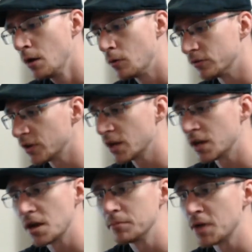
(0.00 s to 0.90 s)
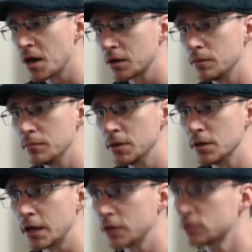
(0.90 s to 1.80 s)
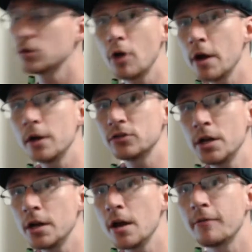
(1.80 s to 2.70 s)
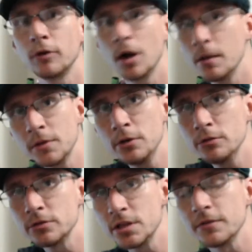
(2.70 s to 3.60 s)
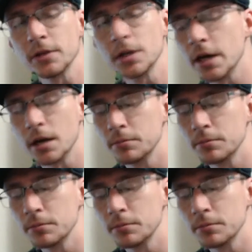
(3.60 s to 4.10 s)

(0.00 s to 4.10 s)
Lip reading: Once again, I'm not going to be like, it's the greatest thing ever, I'm the new Stephen King.